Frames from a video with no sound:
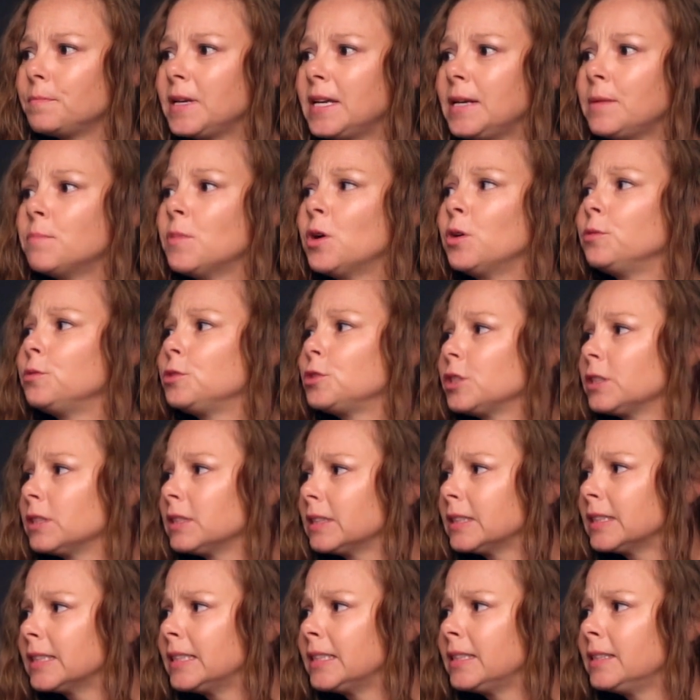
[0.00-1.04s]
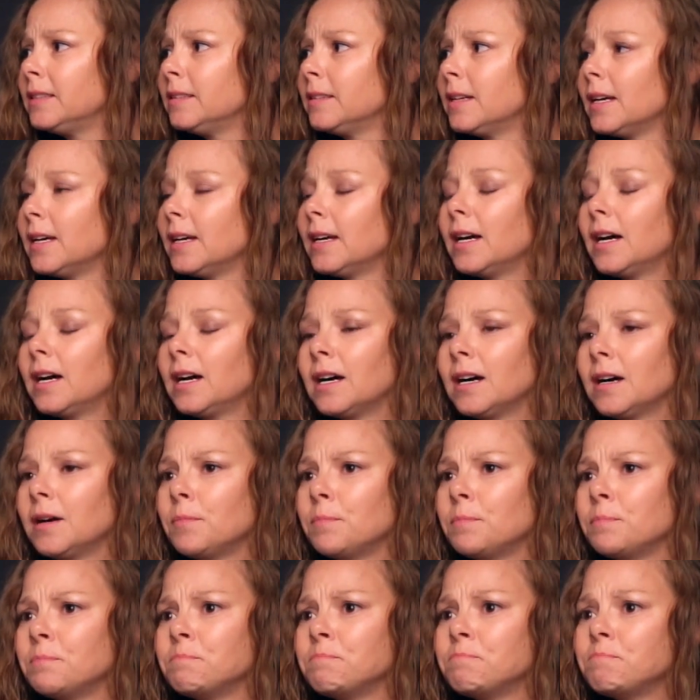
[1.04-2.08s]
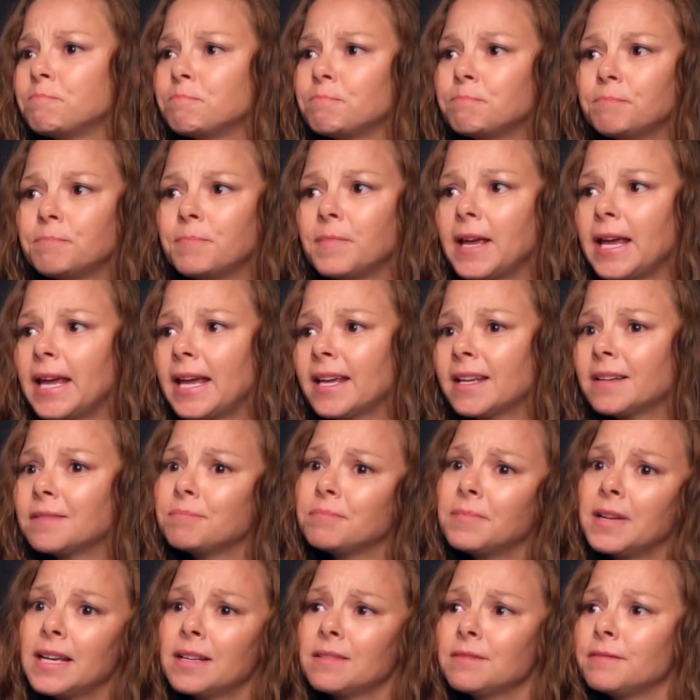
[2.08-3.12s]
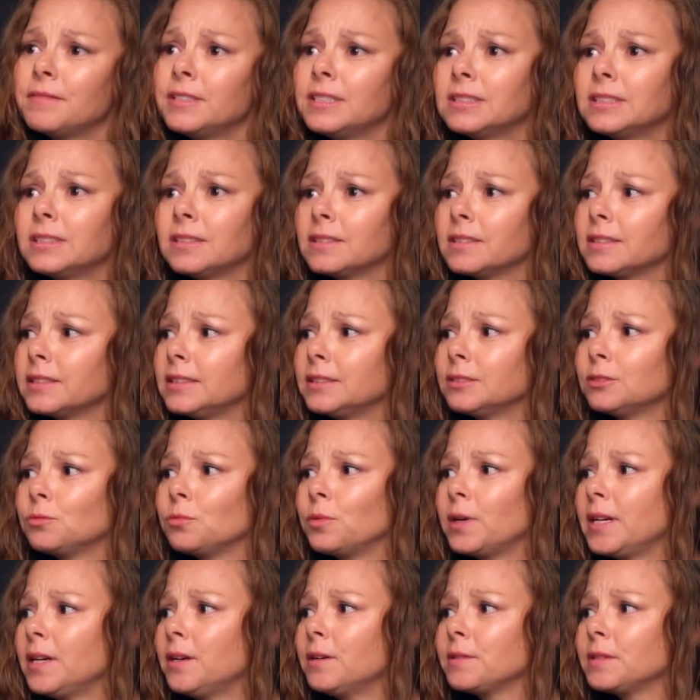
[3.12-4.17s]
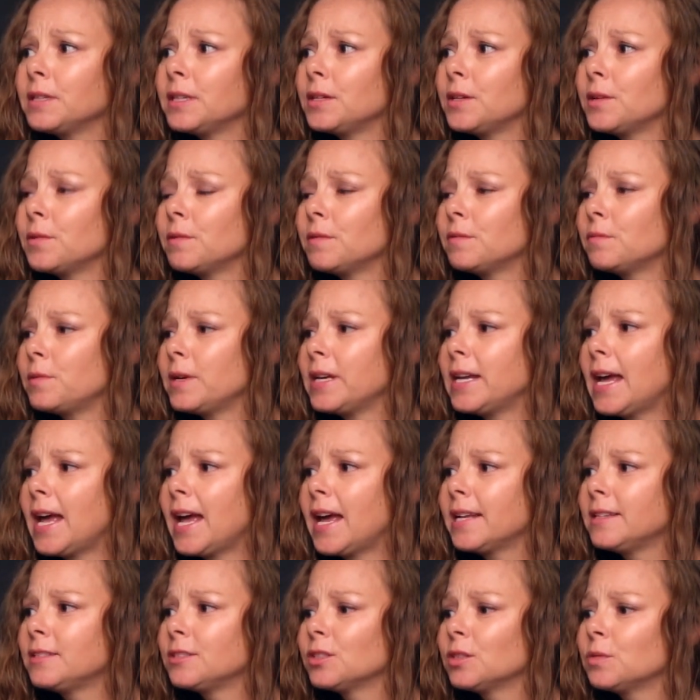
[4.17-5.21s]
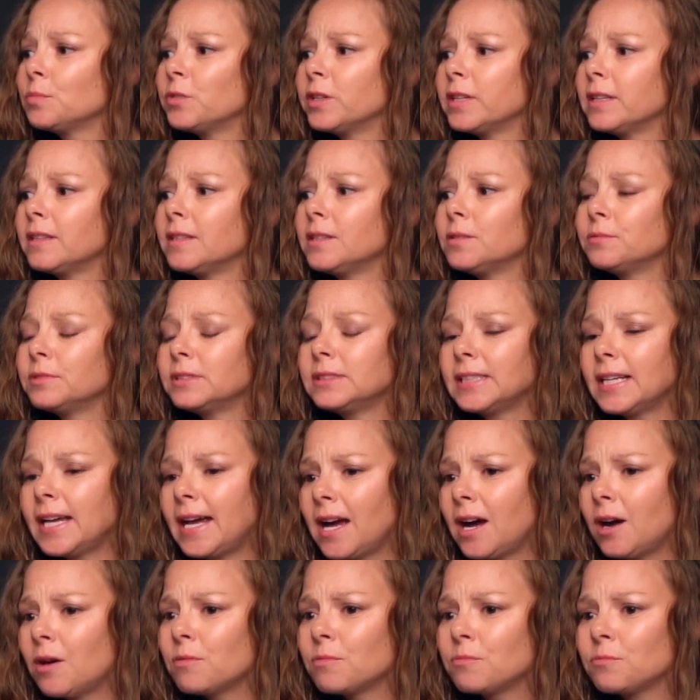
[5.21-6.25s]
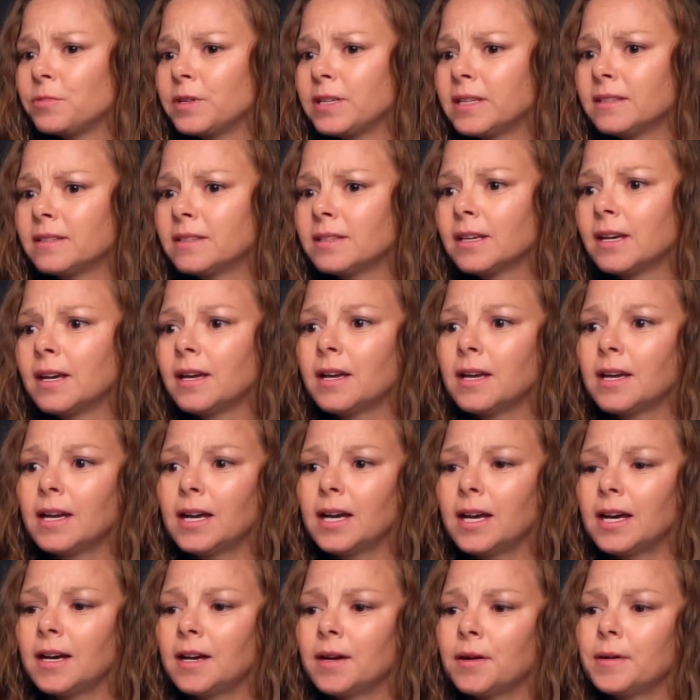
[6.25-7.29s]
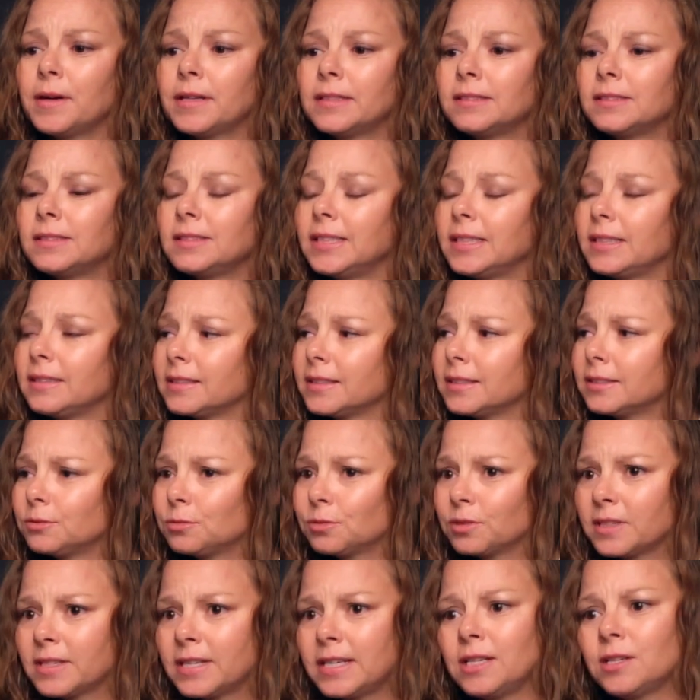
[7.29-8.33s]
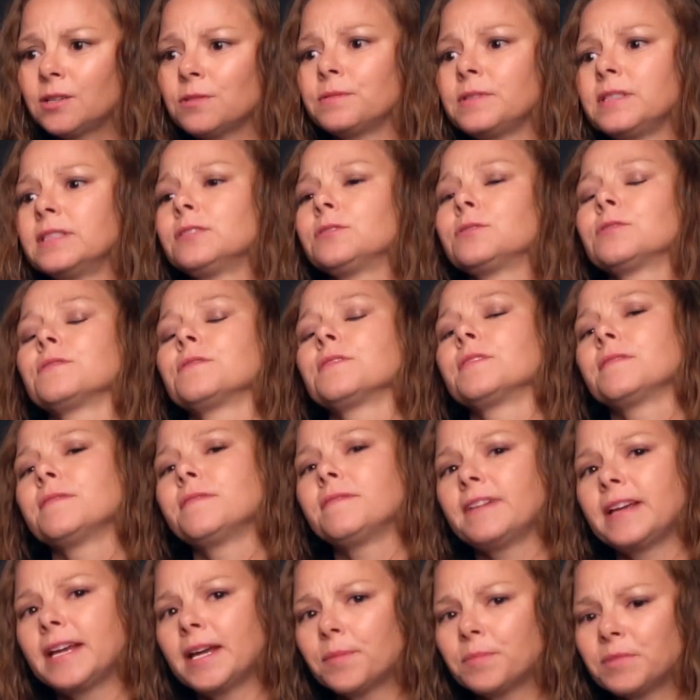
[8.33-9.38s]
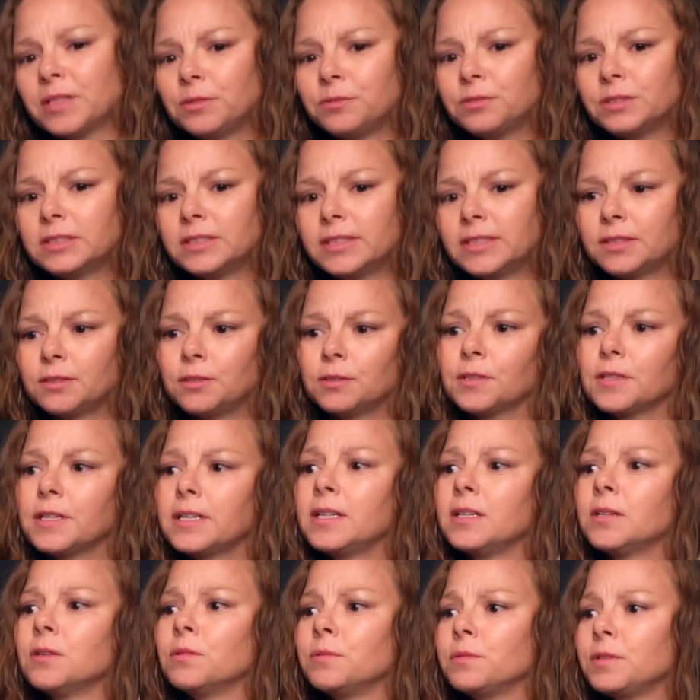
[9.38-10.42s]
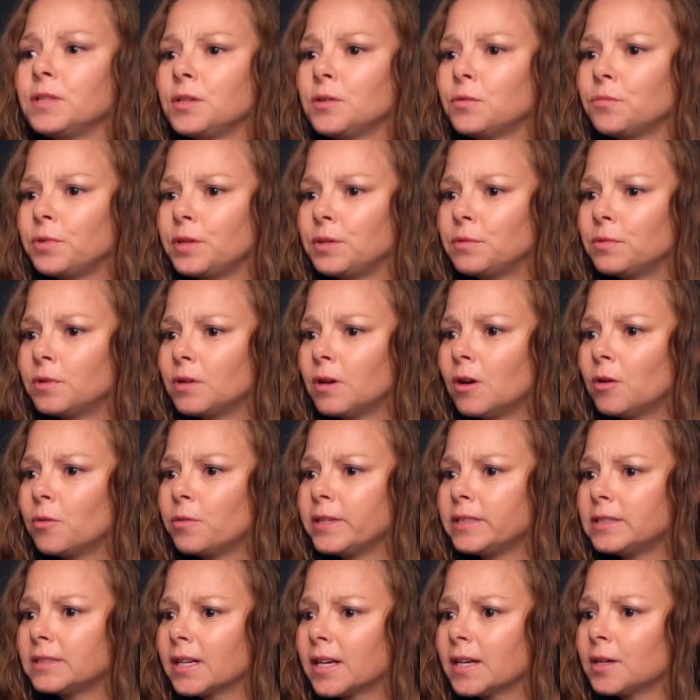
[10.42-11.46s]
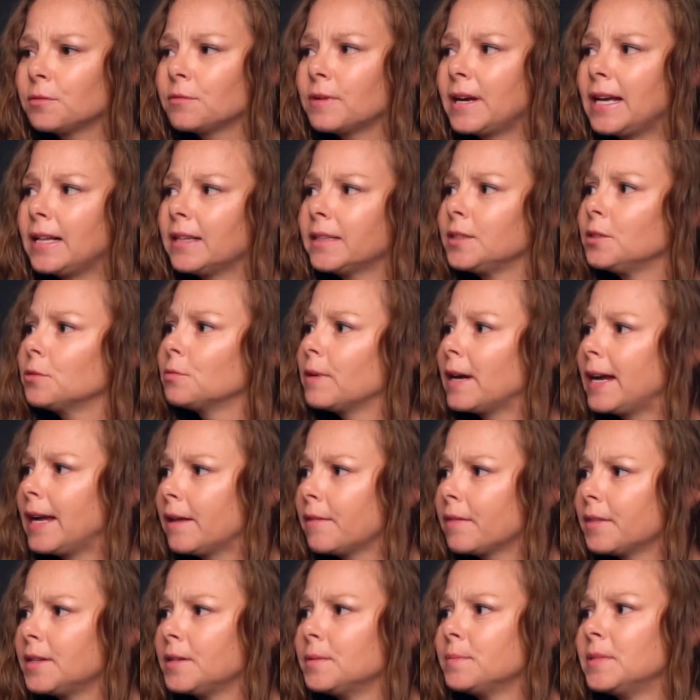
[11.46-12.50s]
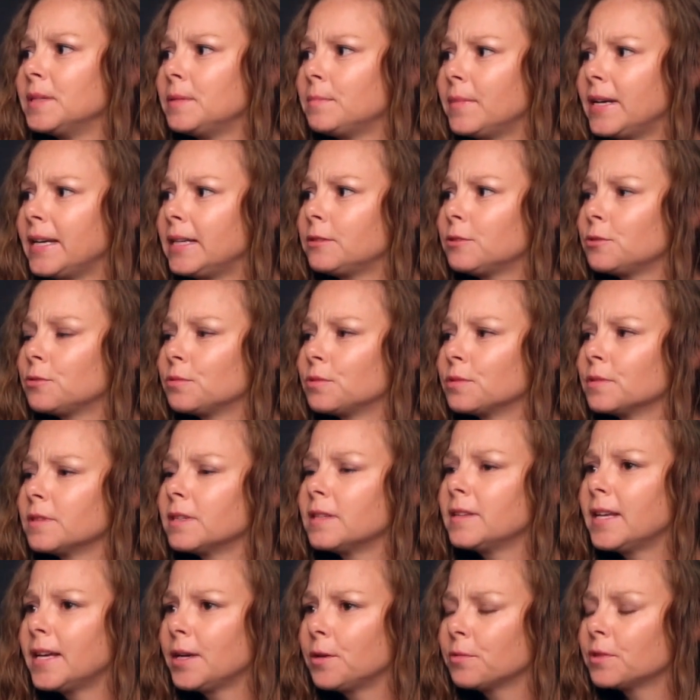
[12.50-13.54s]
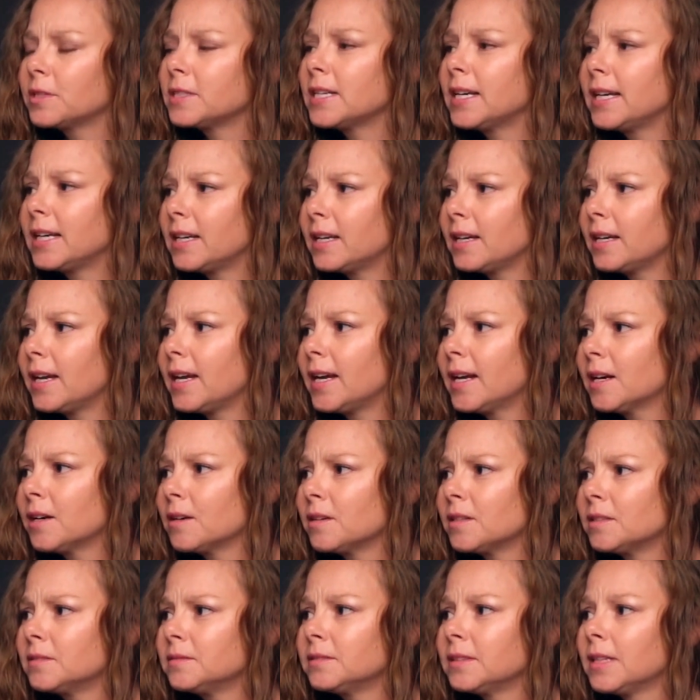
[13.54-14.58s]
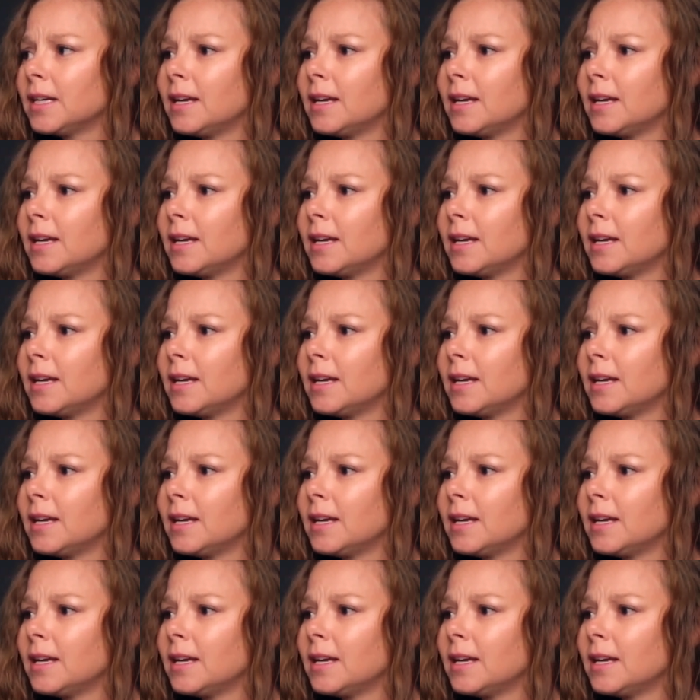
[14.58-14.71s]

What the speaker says: emotionally, and physically as well. You know, if we had someone that was out with a sickness or an illness, or their family was sick or ill, you know, we would always kind of rally around them and make sure that they were taken care of.